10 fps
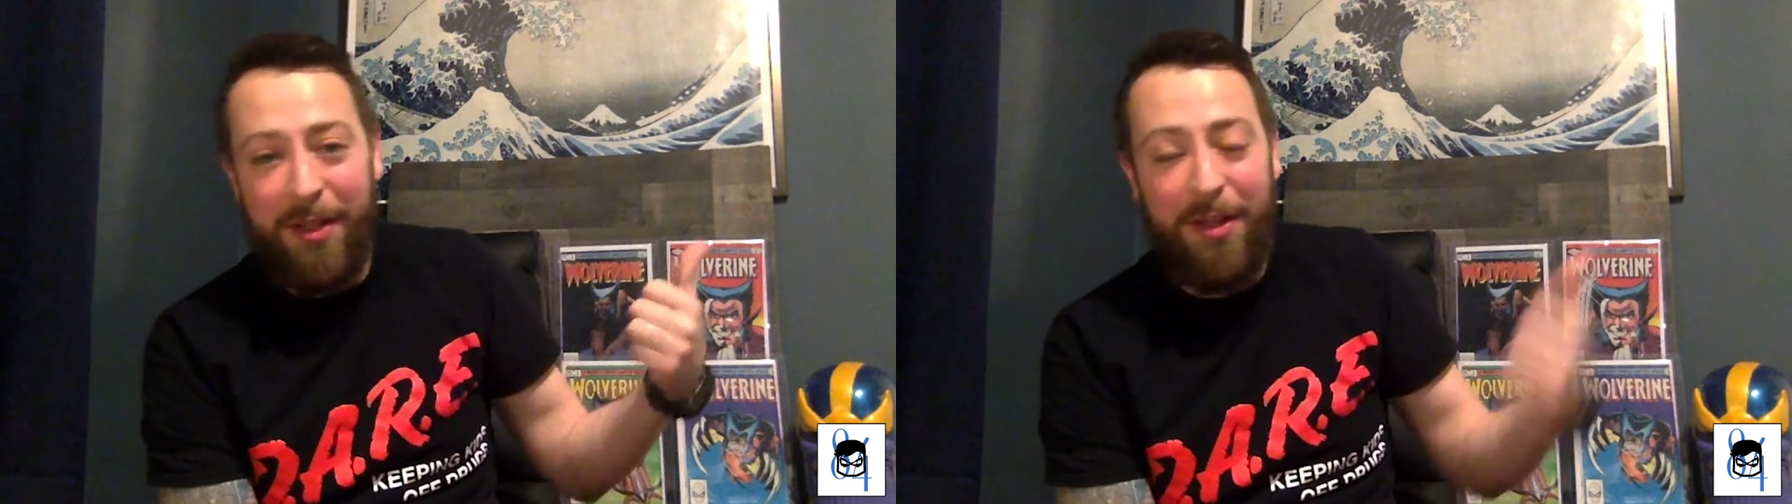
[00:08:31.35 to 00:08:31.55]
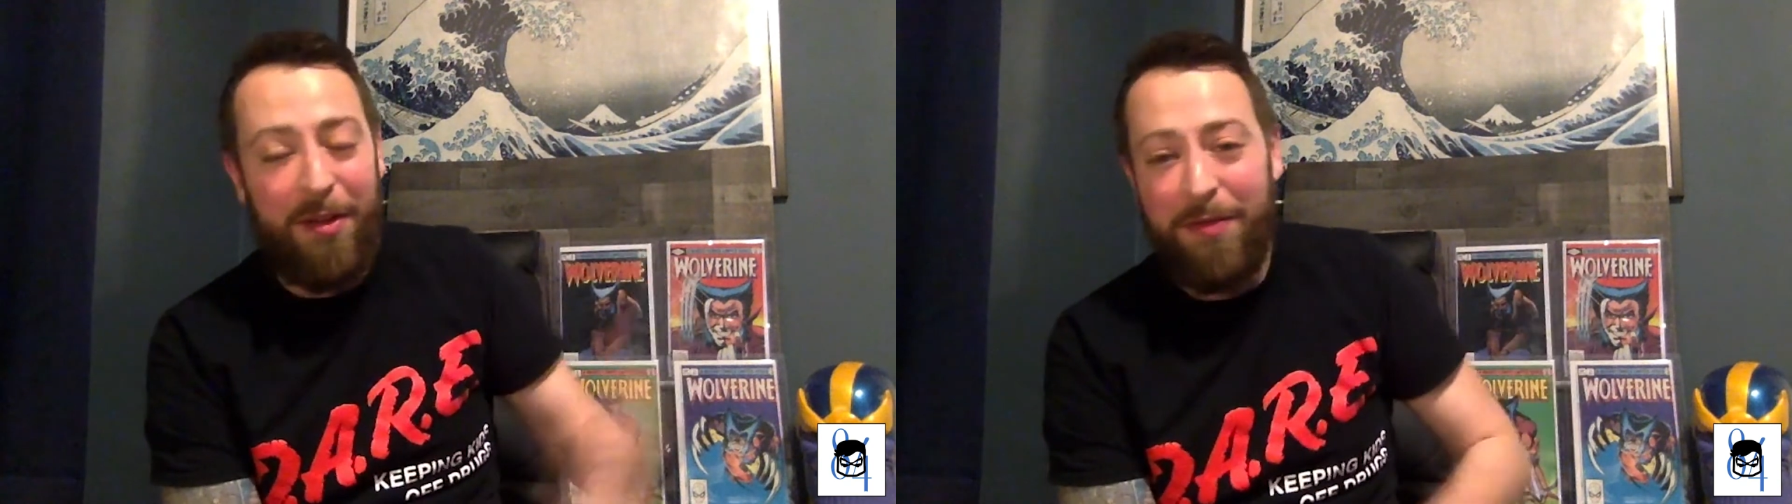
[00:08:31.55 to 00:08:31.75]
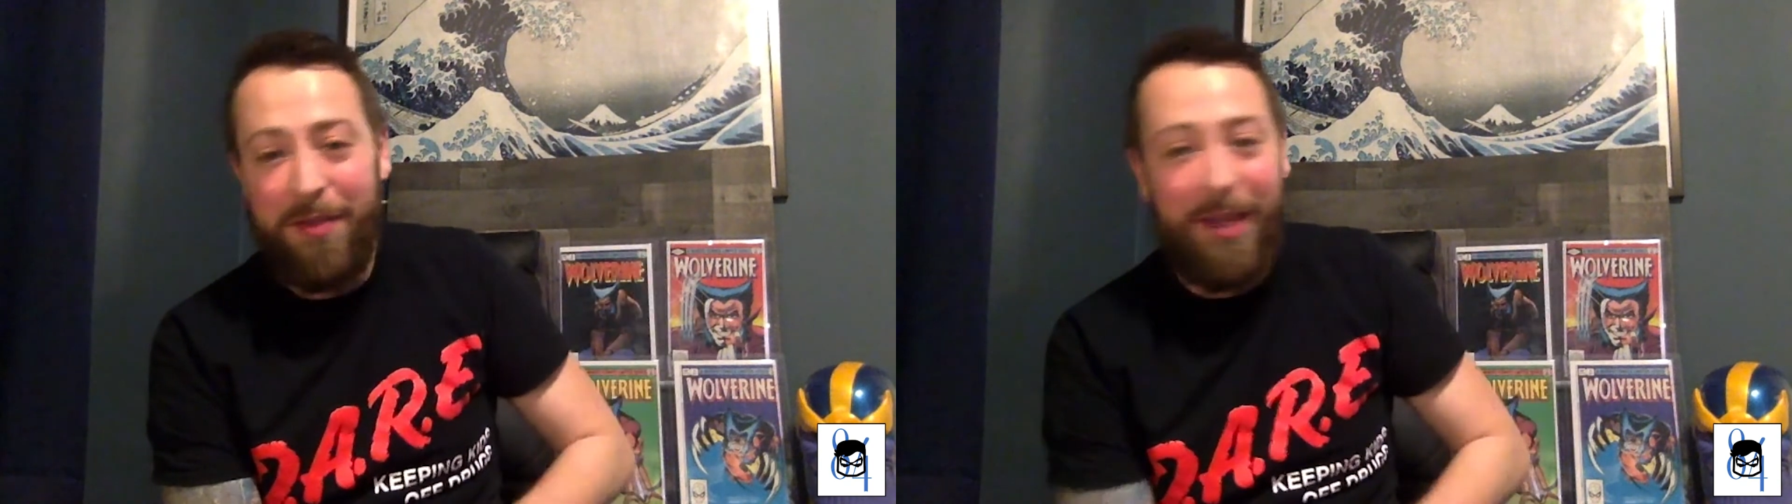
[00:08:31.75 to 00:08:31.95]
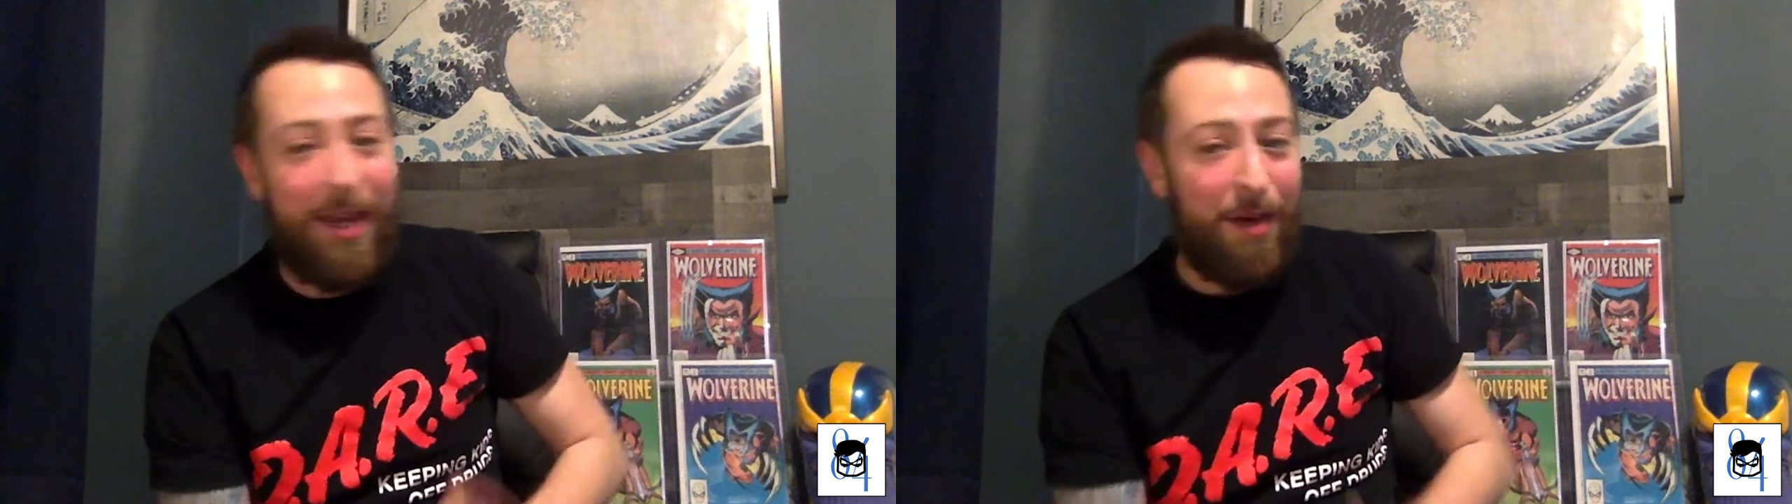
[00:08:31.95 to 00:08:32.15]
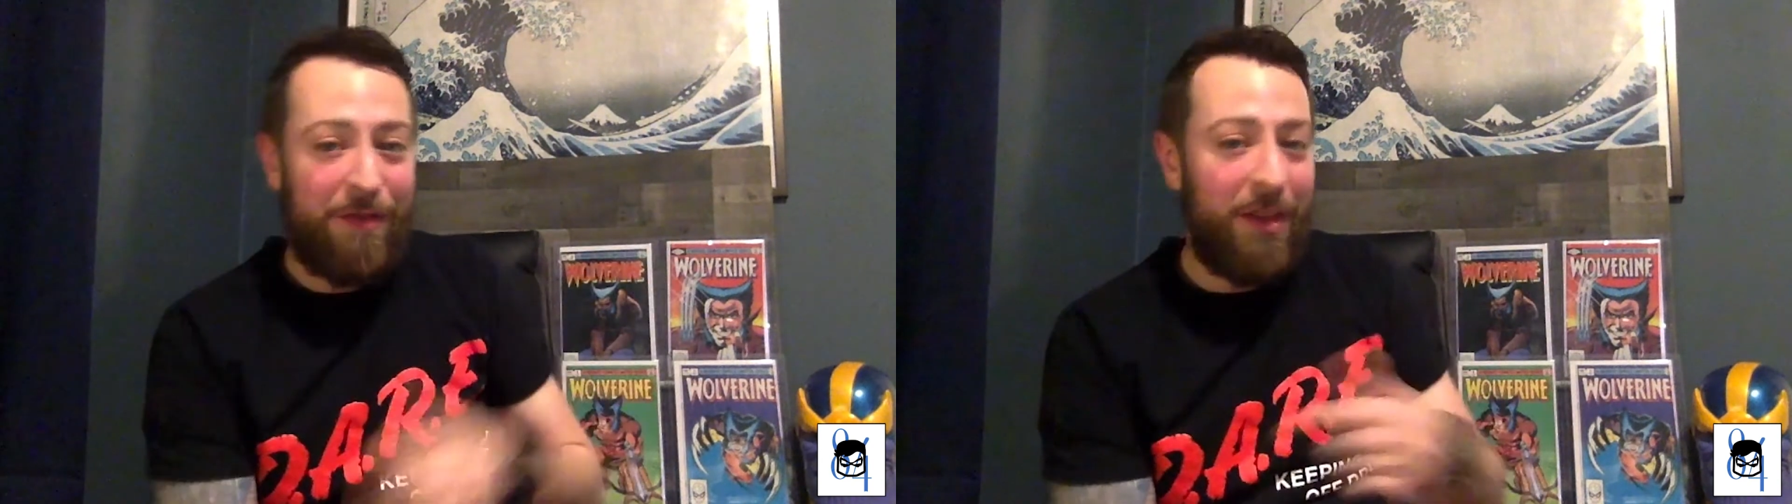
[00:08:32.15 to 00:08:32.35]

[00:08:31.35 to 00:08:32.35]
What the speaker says: air